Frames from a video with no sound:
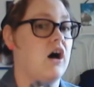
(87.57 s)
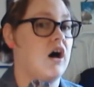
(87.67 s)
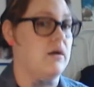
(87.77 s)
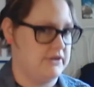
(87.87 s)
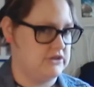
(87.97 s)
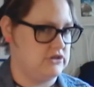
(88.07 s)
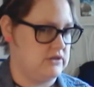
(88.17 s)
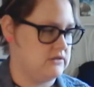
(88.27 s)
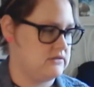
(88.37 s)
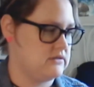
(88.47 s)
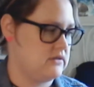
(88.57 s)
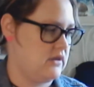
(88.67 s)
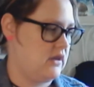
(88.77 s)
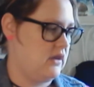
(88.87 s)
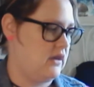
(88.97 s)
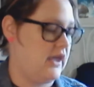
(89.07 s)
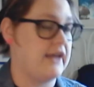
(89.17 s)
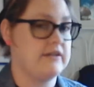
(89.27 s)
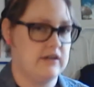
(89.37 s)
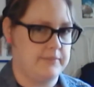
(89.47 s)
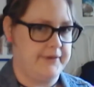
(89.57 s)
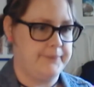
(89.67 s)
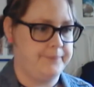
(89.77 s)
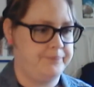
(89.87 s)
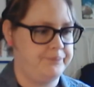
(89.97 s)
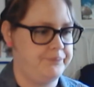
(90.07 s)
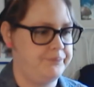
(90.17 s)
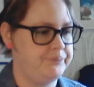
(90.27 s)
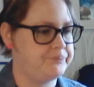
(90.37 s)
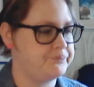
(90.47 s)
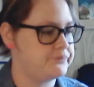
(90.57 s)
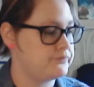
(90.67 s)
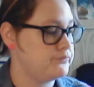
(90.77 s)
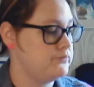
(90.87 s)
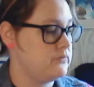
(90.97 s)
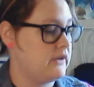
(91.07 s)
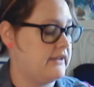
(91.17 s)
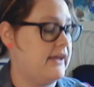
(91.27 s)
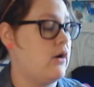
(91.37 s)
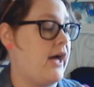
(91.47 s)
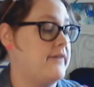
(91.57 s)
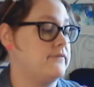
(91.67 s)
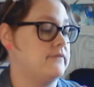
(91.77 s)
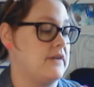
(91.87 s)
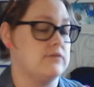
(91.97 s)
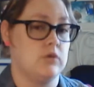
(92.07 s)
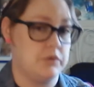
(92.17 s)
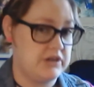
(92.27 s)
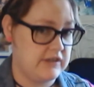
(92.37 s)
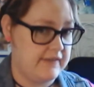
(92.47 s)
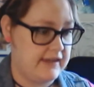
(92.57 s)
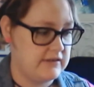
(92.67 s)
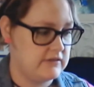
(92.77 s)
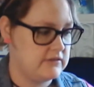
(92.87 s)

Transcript: a bunch of these and cut them out. Now, I've already done that,